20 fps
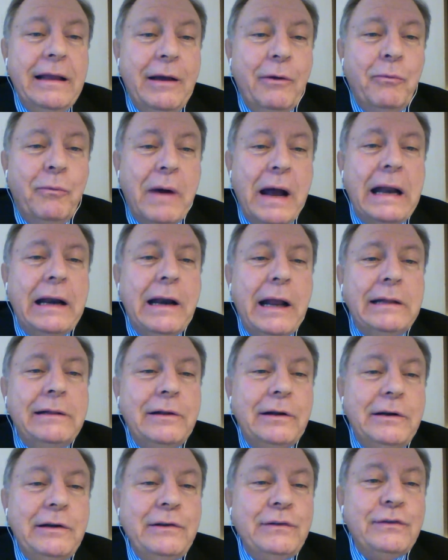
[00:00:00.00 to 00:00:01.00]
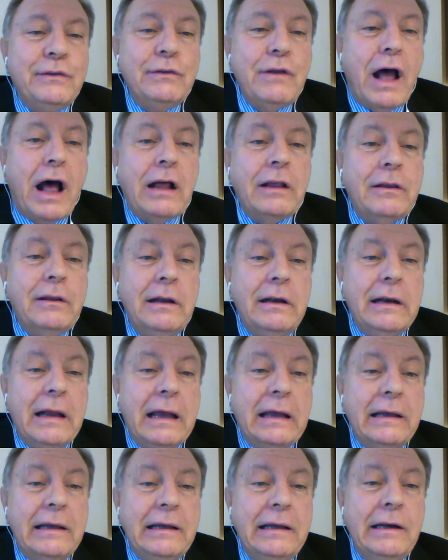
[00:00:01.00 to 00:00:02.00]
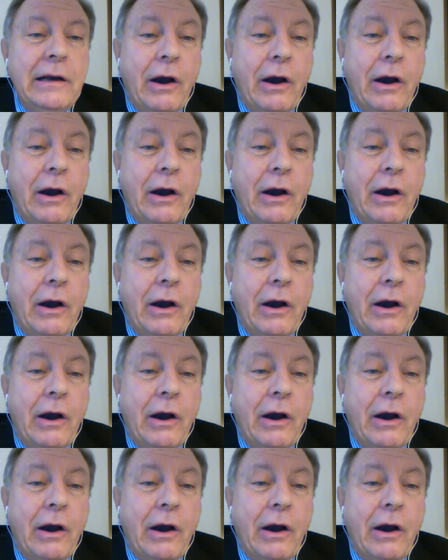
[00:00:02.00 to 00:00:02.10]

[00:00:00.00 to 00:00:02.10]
when there is nothing,